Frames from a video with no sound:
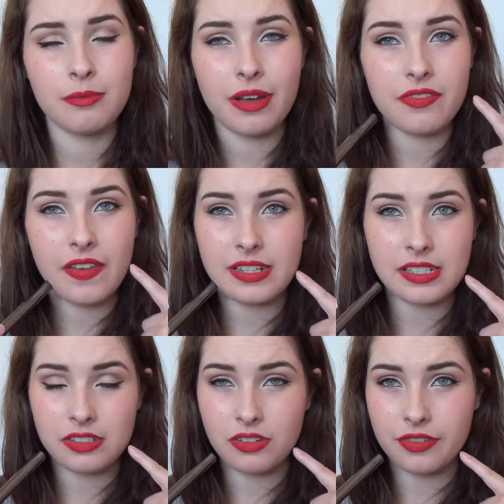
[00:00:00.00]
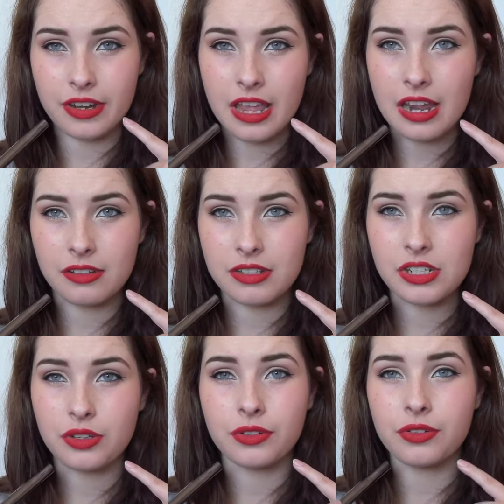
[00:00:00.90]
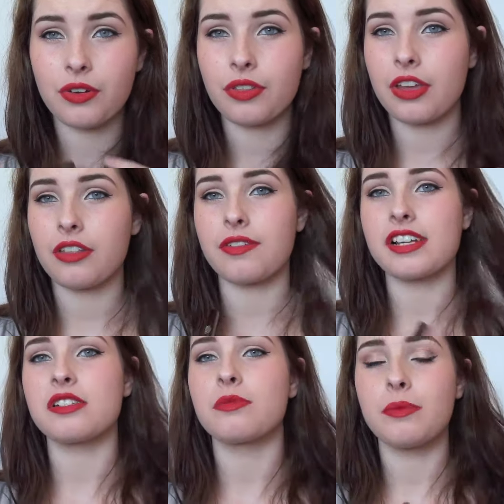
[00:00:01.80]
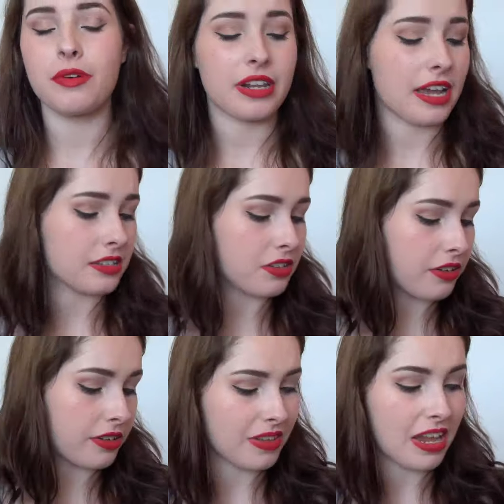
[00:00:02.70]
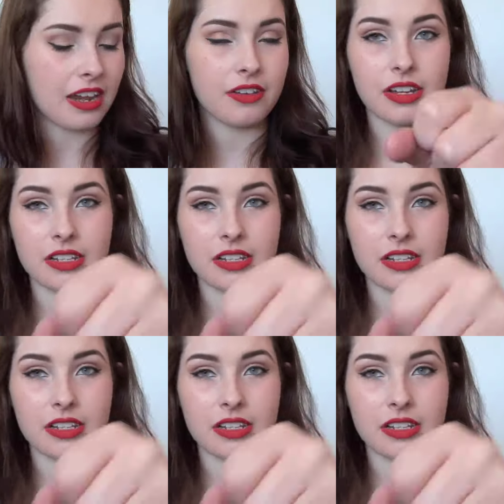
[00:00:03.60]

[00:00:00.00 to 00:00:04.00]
My face is not very yellow at all, although the rest of my body has got a yellow